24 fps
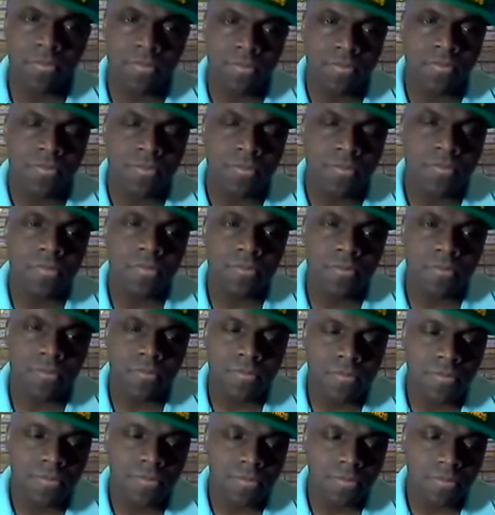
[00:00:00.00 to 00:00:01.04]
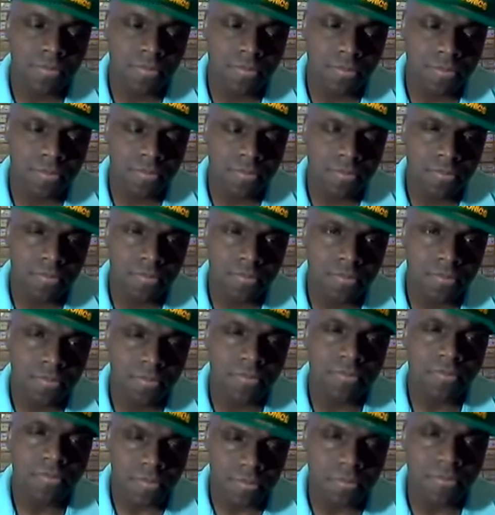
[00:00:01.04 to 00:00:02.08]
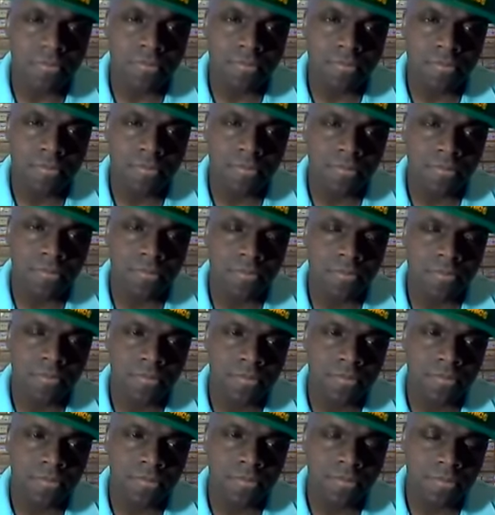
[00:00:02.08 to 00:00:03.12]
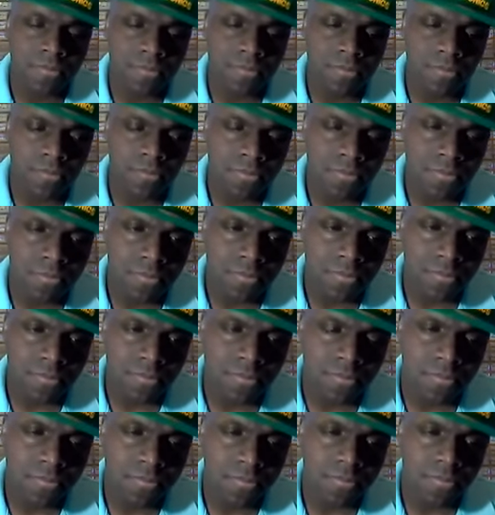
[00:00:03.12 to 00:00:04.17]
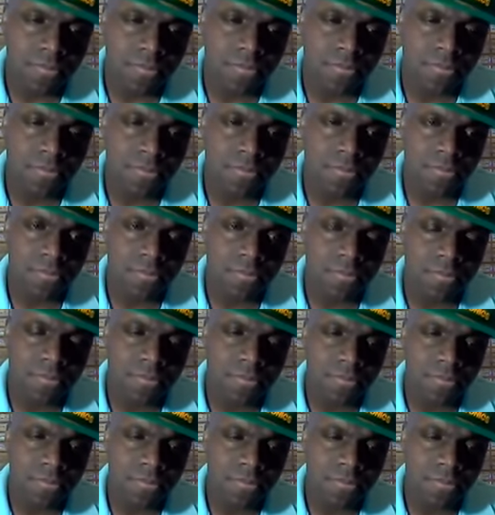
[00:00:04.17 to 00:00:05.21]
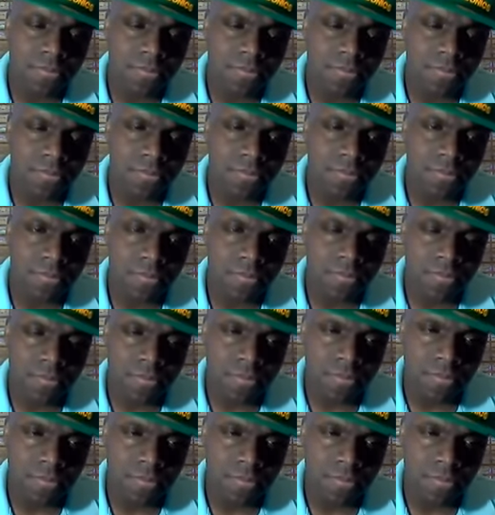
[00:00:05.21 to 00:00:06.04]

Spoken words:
This person isn't speaking.